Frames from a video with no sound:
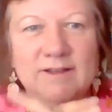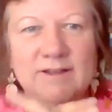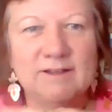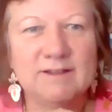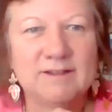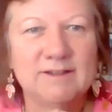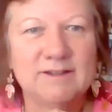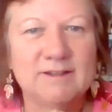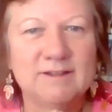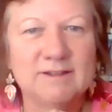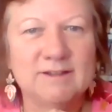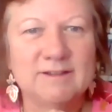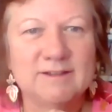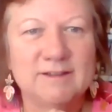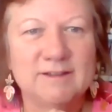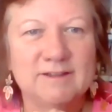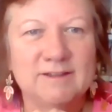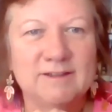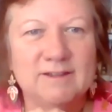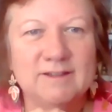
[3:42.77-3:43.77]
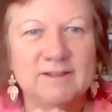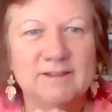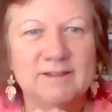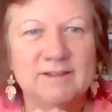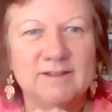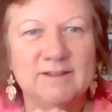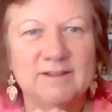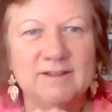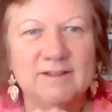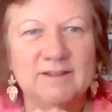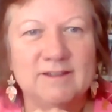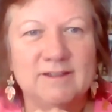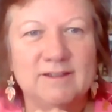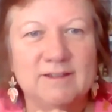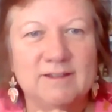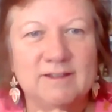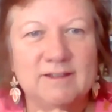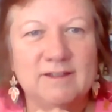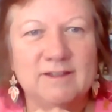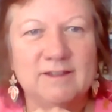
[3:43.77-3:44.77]
I'm doing clothespins.
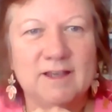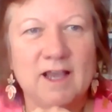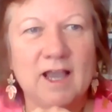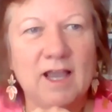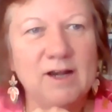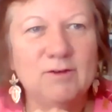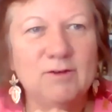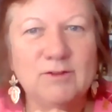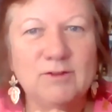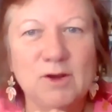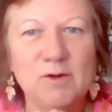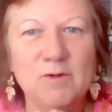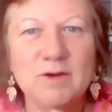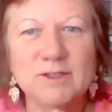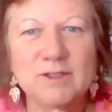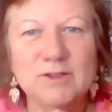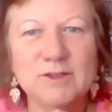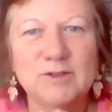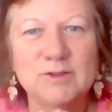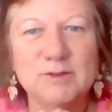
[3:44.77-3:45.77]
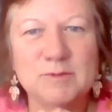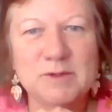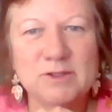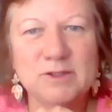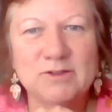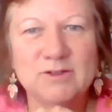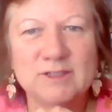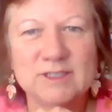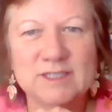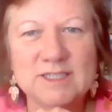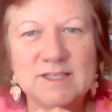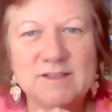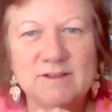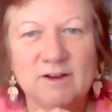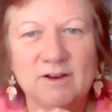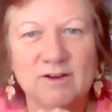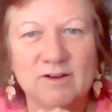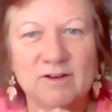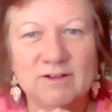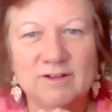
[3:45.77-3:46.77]
I don't know what clothespin cookies
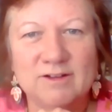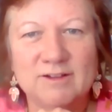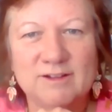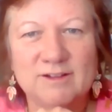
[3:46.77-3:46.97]
are.